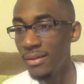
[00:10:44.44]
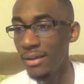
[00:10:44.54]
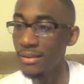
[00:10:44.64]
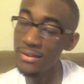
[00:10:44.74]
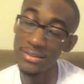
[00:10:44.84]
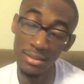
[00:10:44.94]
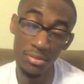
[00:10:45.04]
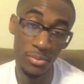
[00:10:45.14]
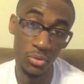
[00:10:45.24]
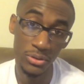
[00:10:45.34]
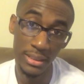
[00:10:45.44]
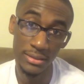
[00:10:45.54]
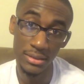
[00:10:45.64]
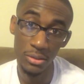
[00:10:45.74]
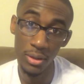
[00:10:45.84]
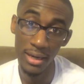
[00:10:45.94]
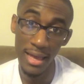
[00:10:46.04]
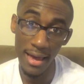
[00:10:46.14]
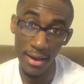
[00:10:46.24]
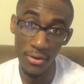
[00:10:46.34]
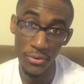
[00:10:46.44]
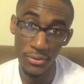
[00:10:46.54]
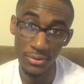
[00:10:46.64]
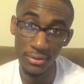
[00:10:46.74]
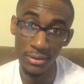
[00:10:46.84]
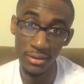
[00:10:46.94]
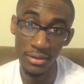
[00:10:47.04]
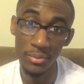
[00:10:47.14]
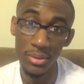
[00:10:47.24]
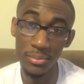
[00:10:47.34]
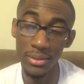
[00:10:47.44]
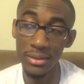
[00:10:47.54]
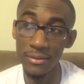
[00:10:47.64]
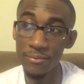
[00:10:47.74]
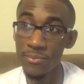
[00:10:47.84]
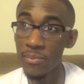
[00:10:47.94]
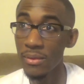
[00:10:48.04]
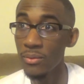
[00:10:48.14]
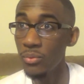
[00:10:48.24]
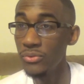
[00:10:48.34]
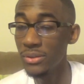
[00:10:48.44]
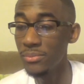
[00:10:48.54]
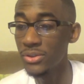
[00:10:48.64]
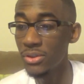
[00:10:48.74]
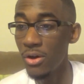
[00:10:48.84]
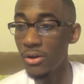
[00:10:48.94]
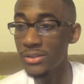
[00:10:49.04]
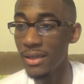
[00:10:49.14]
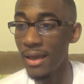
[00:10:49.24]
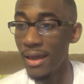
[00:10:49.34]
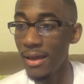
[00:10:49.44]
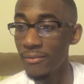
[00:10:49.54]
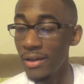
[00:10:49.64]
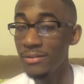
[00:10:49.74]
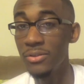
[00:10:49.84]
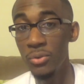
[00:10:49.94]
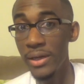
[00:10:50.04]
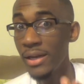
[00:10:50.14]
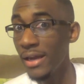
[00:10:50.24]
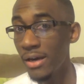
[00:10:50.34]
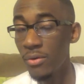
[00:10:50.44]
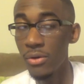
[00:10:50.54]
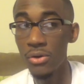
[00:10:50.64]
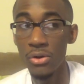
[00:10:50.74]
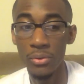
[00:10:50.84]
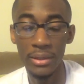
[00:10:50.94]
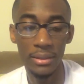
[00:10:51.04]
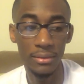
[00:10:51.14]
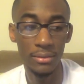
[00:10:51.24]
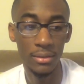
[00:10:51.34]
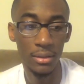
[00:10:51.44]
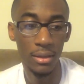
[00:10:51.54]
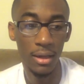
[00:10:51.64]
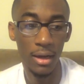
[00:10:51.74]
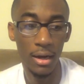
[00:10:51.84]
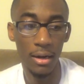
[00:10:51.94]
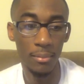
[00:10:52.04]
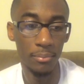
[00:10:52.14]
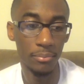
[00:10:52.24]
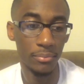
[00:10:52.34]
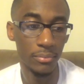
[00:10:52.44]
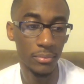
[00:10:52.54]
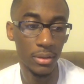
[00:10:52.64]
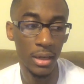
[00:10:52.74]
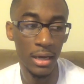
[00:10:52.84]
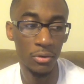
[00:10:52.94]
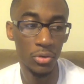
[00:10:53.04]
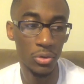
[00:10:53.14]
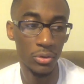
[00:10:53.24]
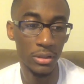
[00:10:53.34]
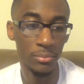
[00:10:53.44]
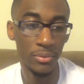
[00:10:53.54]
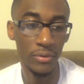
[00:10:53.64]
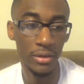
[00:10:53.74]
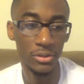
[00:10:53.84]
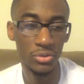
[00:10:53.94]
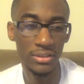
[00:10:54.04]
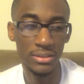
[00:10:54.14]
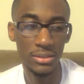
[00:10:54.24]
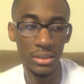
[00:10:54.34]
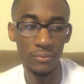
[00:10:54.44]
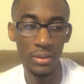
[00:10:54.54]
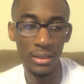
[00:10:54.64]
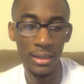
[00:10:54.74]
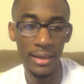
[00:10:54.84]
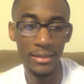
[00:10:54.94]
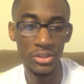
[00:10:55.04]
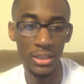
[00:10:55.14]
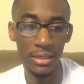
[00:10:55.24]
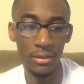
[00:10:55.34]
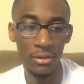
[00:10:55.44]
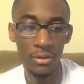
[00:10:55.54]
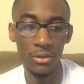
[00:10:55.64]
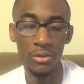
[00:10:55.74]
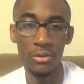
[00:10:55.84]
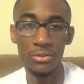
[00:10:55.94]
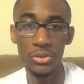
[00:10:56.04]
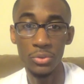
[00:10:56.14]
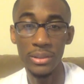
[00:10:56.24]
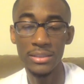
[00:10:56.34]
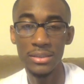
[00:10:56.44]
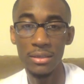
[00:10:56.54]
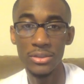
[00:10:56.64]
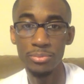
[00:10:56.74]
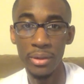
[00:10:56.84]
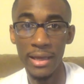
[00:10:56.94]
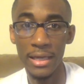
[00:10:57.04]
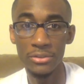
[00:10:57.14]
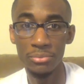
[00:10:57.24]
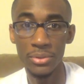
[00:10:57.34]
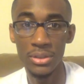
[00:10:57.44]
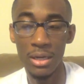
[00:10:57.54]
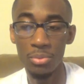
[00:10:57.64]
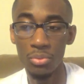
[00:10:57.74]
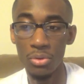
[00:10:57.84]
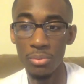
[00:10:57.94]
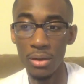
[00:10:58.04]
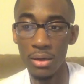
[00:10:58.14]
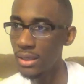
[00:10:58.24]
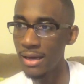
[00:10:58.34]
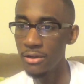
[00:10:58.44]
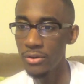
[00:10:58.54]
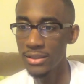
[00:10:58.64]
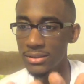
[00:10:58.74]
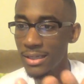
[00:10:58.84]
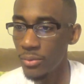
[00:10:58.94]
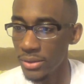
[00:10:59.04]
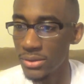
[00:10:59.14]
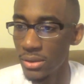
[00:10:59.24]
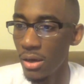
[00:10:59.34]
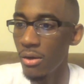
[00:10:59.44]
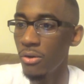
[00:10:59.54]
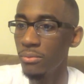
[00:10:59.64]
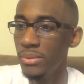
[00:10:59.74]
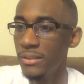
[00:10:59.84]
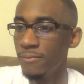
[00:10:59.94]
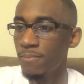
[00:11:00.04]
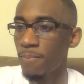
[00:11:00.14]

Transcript: and then some of the moves they still allow in the WWE with some of the stars they have, like the Red Arrow, and I don't know, it'll be very interesting to see if they let AJ do his splash from the top rope. I know that's not what it's called, but